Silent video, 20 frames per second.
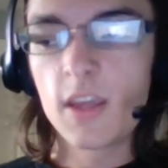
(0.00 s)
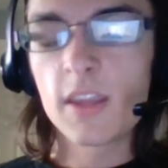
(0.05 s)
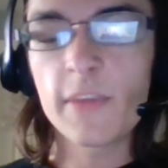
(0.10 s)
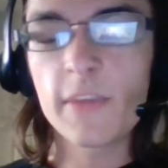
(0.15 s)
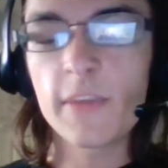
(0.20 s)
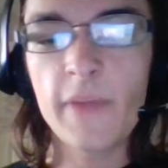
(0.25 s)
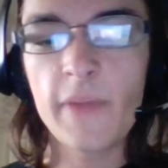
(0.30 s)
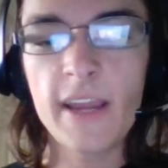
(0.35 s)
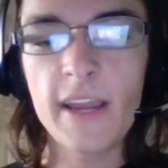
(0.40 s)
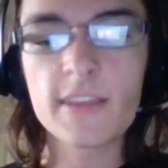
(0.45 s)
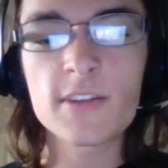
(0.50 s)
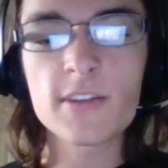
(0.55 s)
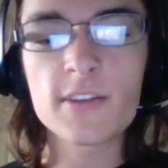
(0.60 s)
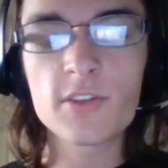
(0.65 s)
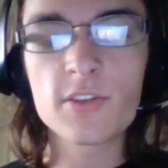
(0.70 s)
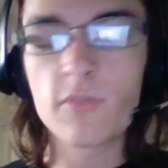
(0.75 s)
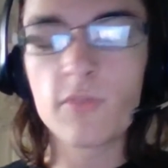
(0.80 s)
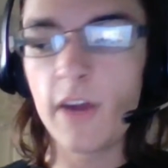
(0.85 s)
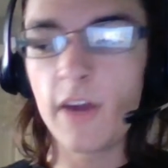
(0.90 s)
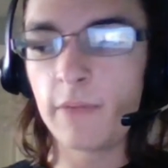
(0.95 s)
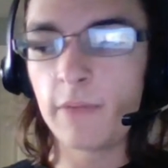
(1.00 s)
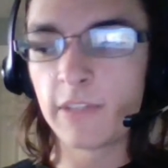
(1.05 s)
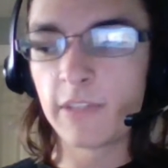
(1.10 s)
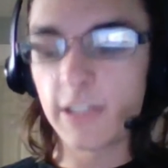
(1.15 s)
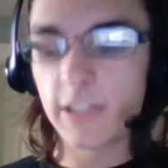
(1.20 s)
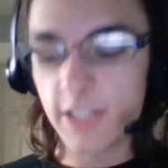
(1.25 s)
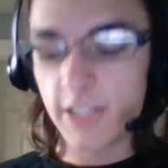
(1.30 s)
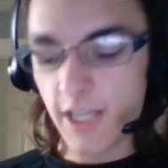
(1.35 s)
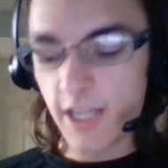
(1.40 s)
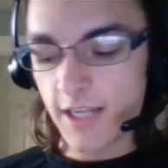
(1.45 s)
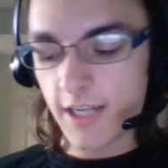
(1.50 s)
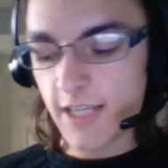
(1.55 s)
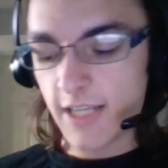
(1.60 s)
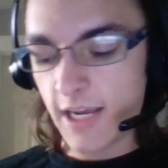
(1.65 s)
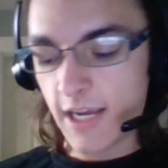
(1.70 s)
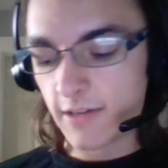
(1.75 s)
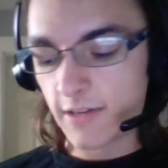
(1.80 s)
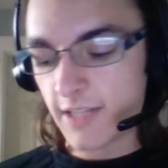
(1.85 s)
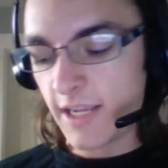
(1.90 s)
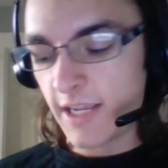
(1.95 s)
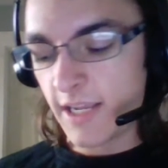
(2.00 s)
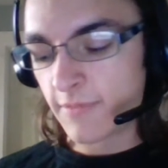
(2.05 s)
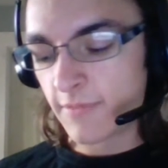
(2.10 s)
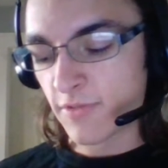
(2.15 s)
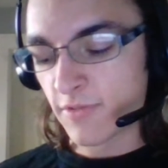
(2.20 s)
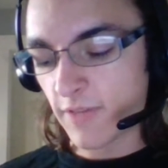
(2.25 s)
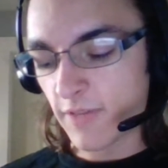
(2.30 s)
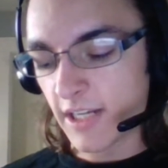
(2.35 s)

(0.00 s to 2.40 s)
the Panthers were able to shut down teams'